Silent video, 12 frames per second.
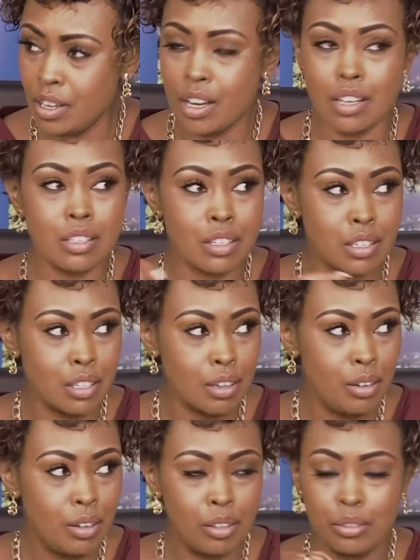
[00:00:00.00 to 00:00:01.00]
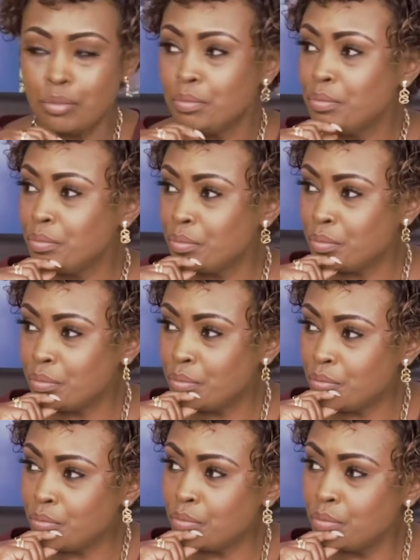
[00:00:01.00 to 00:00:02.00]
but not necessarily as trustee for
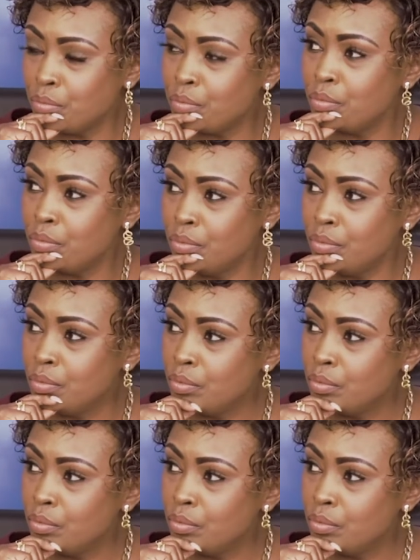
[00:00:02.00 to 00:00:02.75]
who.